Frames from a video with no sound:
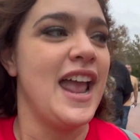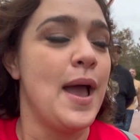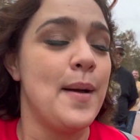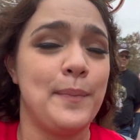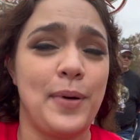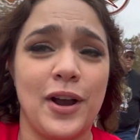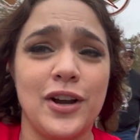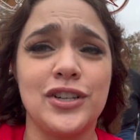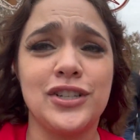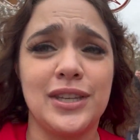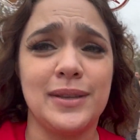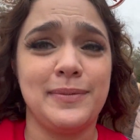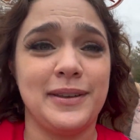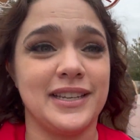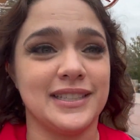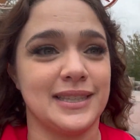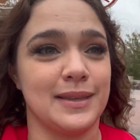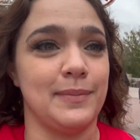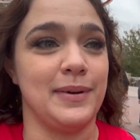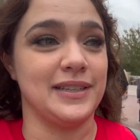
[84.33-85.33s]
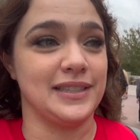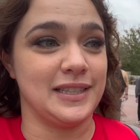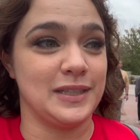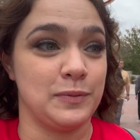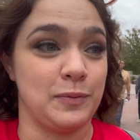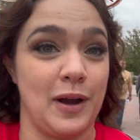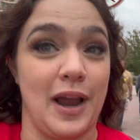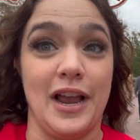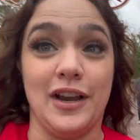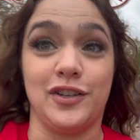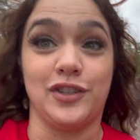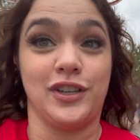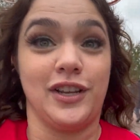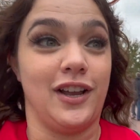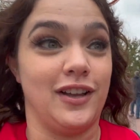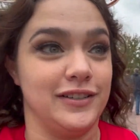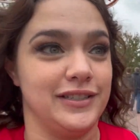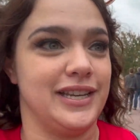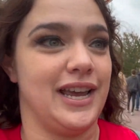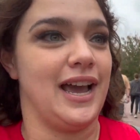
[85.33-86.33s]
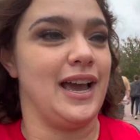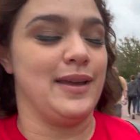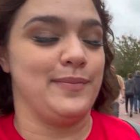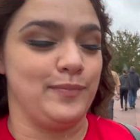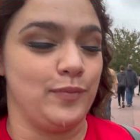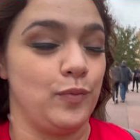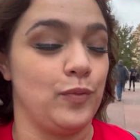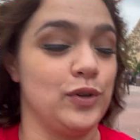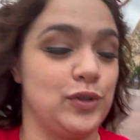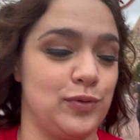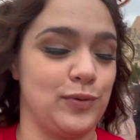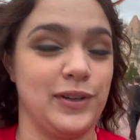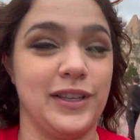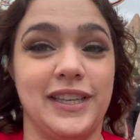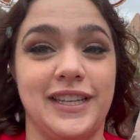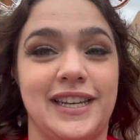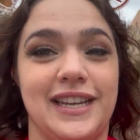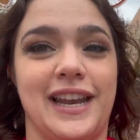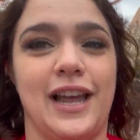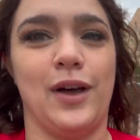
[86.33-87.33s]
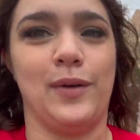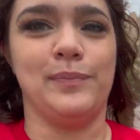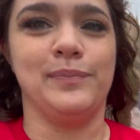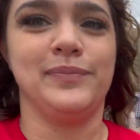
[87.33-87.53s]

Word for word: Partially because the buses were actually on time, which really did help.